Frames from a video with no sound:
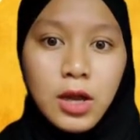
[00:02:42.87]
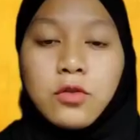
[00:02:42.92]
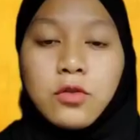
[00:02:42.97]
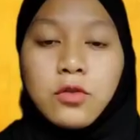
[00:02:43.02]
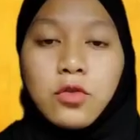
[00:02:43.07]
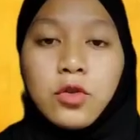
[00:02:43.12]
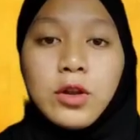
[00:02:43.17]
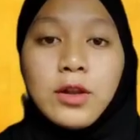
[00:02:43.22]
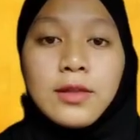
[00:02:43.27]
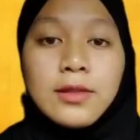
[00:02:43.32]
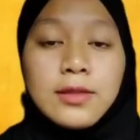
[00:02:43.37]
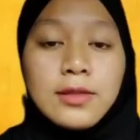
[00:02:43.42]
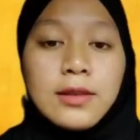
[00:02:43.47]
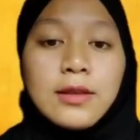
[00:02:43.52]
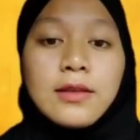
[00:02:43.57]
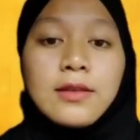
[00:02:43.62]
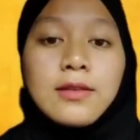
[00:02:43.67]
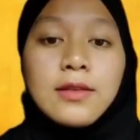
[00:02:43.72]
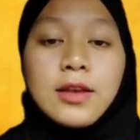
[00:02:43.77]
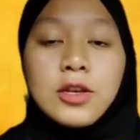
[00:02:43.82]
So the
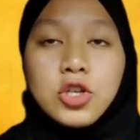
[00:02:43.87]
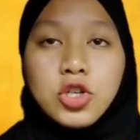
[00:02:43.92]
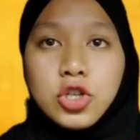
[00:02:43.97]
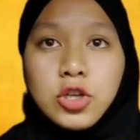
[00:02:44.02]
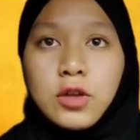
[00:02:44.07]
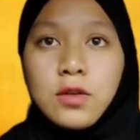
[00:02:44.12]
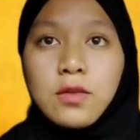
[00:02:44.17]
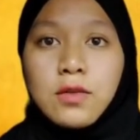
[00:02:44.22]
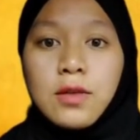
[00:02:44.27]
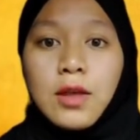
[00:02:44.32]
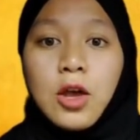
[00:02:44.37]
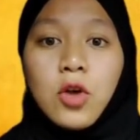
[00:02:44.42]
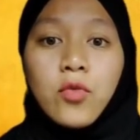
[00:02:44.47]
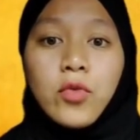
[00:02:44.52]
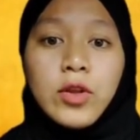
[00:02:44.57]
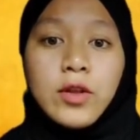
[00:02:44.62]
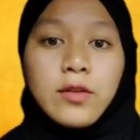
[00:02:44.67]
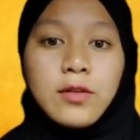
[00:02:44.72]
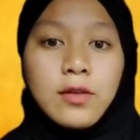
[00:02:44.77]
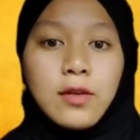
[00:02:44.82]
third sections, I
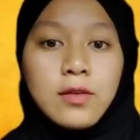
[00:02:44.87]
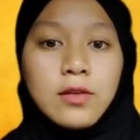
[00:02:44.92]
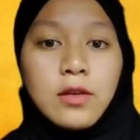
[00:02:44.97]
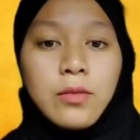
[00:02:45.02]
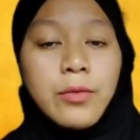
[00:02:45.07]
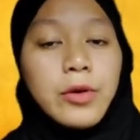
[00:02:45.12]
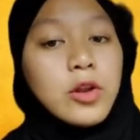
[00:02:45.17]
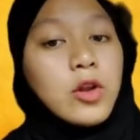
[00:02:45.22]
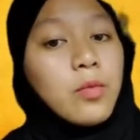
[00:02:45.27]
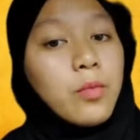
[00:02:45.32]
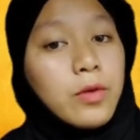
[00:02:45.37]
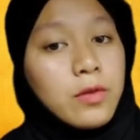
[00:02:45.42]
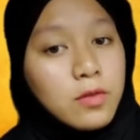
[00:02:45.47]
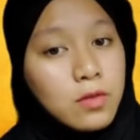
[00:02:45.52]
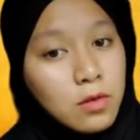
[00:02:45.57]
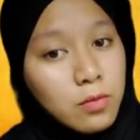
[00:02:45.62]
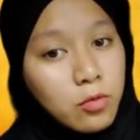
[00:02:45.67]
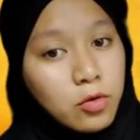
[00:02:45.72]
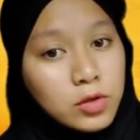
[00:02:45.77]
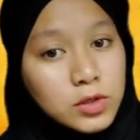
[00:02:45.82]
will discuss about the
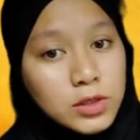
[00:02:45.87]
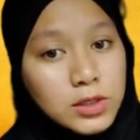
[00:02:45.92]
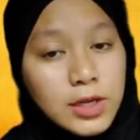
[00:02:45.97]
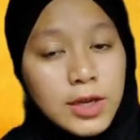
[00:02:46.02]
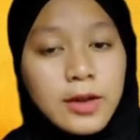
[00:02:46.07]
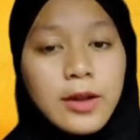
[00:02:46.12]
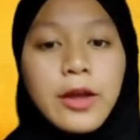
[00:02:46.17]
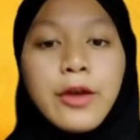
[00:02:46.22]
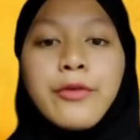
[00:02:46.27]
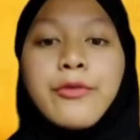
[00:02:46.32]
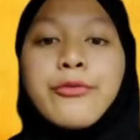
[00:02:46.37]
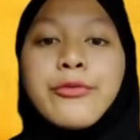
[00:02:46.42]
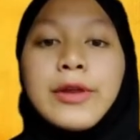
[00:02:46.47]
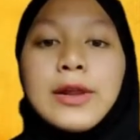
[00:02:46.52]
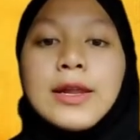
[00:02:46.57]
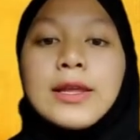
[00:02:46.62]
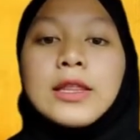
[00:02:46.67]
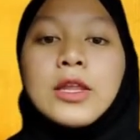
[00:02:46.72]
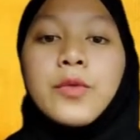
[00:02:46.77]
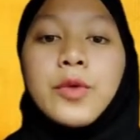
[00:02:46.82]
pastel model and
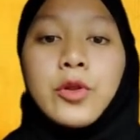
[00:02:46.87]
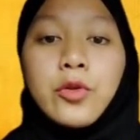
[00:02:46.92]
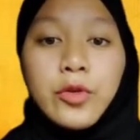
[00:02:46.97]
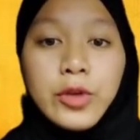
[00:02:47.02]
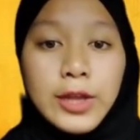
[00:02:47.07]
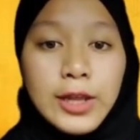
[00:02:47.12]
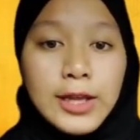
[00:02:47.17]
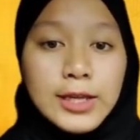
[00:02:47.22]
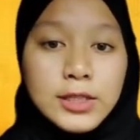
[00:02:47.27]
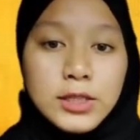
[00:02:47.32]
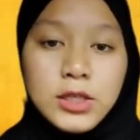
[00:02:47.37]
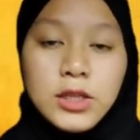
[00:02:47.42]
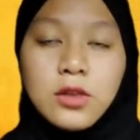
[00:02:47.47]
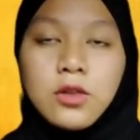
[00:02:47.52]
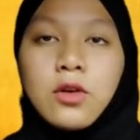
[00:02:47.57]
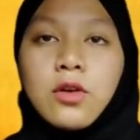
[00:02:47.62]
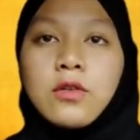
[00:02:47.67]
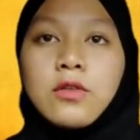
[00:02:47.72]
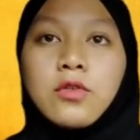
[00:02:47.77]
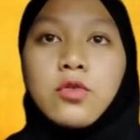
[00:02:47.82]
relate with Douyin and
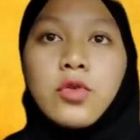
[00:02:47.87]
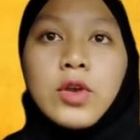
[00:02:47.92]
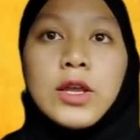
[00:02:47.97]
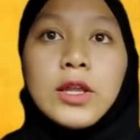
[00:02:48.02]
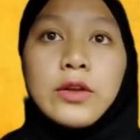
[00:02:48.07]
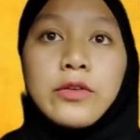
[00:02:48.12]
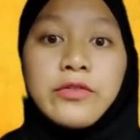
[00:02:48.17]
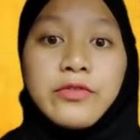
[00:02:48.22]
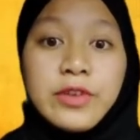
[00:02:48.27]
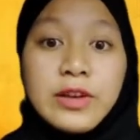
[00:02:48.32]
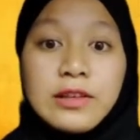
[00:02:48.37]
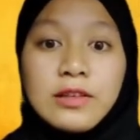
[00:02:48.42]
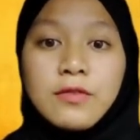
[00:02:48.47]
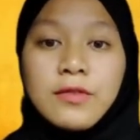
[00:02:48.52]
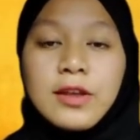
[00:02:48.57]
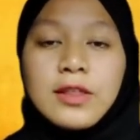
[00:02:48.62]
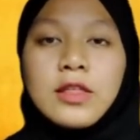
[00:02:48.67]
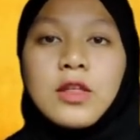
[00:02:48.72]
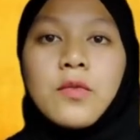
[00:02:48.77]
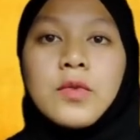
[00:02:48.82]
TikTok. So in the
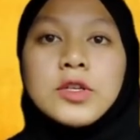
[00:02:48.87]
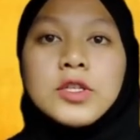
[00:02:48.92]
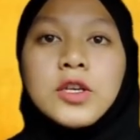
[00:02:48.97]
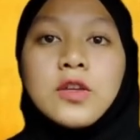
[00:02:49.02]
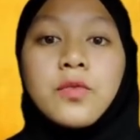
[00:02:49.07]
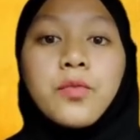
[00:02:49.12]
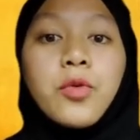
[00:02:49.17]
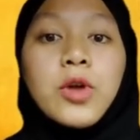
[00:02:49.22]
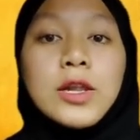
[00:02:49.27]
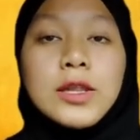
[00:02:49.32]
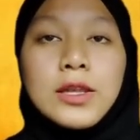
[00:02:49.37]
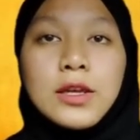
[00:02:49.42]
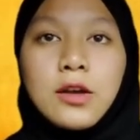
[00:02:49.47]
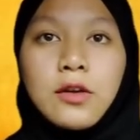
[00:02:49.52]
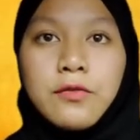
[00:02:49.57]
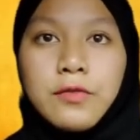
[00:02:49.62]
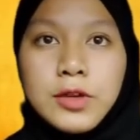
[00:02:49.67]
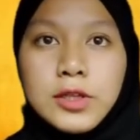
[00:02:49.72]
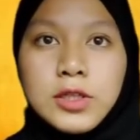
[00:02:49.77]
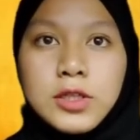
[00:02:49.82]
first factor, which is
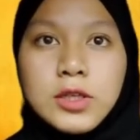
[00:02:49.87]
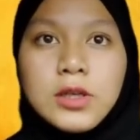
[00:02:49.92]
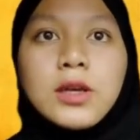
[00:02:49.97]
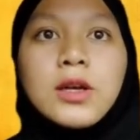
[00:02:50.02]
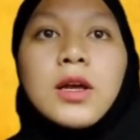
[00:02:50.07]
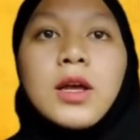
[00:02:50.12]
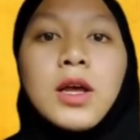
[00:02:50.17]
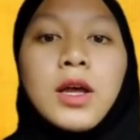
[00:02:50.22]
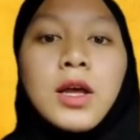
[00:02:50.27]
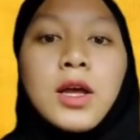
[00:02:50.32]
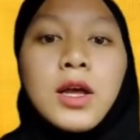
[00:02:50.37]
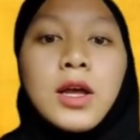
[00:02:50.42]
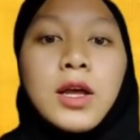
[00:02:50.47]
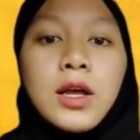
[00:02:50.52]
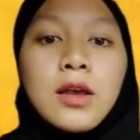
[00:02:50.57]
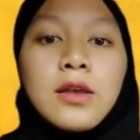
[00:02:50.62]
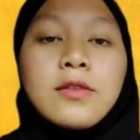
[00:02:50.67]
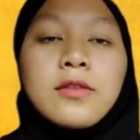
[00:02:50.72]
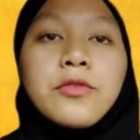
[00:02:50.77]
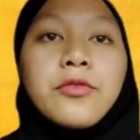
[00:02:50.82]
political factor,
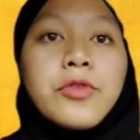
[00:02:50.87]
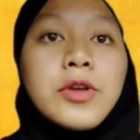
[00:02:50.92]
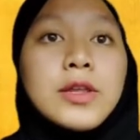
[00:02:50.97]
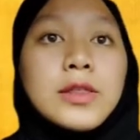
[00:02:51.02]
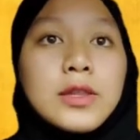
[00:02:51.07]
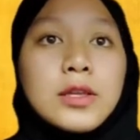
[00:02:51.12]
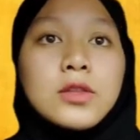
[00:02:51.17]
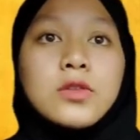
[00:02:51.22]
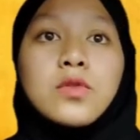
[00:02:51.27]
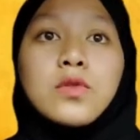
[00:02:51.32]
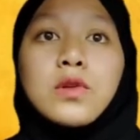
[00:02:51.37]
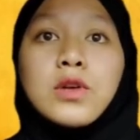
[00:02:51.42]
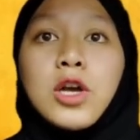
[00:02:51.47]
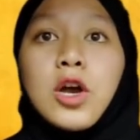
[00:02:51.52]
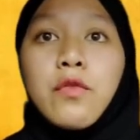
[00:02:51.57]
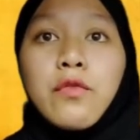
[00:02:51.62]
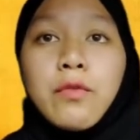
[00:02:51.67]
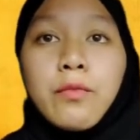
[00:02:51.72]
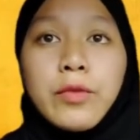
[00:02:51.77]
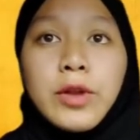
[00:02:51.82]
it's related to the
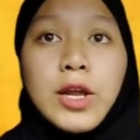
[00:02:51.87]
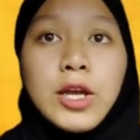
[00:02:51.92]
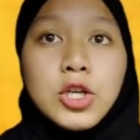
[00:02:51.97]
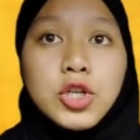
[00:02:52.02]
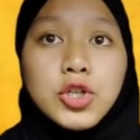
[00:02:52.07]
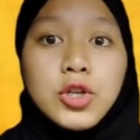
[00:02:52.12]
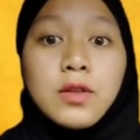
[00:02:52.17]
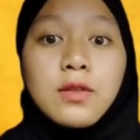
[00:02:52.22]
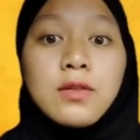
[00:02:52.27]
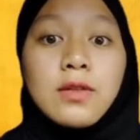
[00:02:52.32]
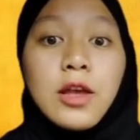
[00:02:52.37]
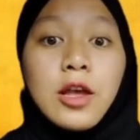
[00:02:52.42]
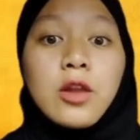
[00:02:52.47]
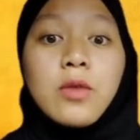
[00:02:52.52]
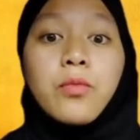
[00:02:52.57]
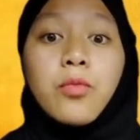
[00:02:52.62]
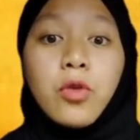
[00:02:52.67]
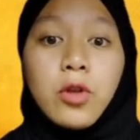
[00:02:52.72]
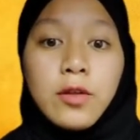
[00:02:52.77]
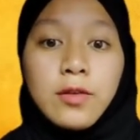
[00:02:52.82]
government actions
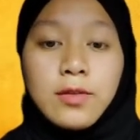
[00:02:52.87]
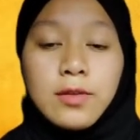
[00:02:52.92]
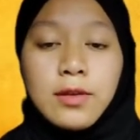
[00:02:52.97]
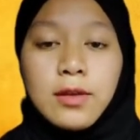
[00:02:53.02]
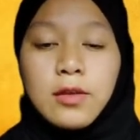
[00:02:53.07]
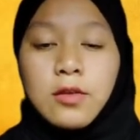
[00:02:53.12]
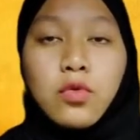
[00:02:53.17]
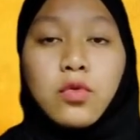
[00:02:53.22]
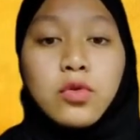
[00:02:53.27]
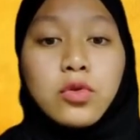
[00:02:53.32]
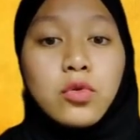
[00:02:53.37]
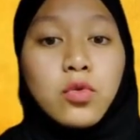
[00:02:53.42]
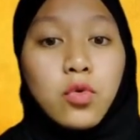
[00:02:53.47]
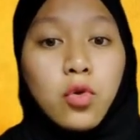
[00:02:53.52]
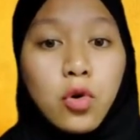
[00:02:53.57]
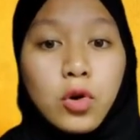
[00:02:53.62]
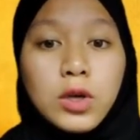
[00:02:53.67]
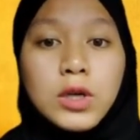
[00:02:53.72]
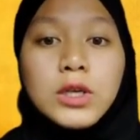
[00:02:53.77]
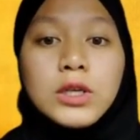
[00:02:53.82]
and policy. So to
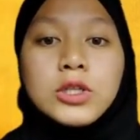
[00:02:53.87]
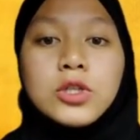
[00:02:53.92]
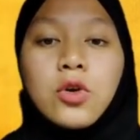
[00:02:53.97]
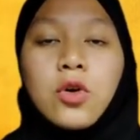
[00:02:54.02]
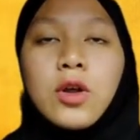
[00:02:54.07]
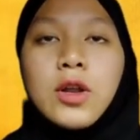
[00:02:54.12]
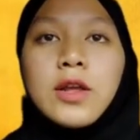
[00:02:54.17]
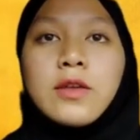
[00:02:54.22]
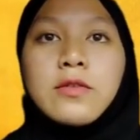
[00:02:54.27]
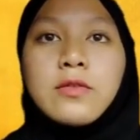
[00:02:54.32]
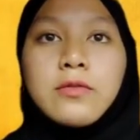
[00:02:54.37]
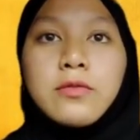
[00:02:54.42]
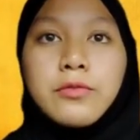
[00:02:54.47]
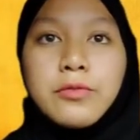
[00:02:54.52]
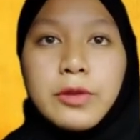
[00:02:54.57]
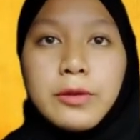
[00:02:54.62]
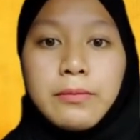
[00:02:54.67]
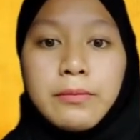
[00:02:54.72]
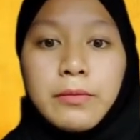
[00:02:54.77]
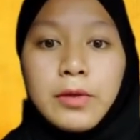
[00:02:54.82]
conquer the online
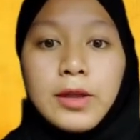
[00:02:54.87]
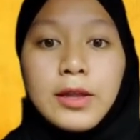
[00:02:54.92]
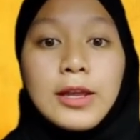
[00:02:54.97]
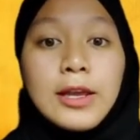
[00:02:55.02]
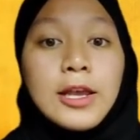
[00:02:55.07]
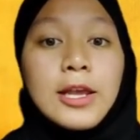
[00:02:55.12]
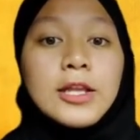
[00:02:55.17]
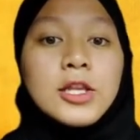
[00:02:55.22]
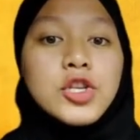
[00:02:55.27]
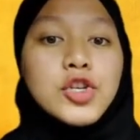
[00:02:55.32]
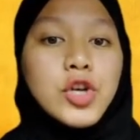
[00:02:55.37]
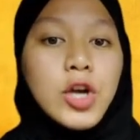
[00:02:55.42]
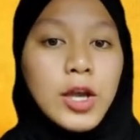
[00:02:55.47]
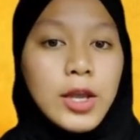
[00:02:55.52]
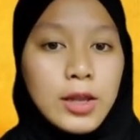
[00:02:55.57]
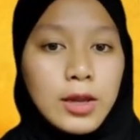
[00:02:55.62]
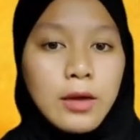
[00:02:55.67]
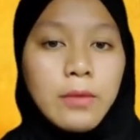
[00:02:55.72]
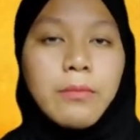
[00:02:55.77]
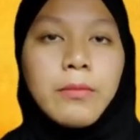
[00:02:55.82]
streaming in
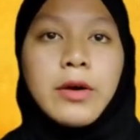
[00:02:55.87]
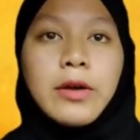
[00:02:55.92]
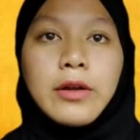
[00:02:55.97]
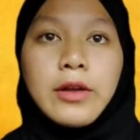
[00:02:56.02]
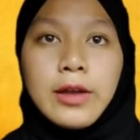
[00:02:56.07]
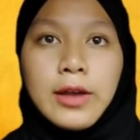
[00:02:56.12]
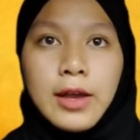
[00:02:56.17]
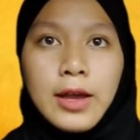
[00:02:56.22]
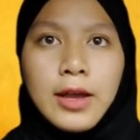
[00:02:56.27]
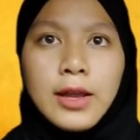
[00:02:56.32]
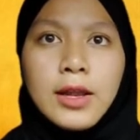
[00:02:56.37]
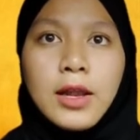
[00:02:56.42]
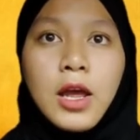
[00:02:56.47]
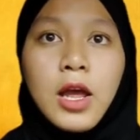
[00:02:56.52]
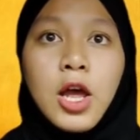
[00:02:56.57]
China market,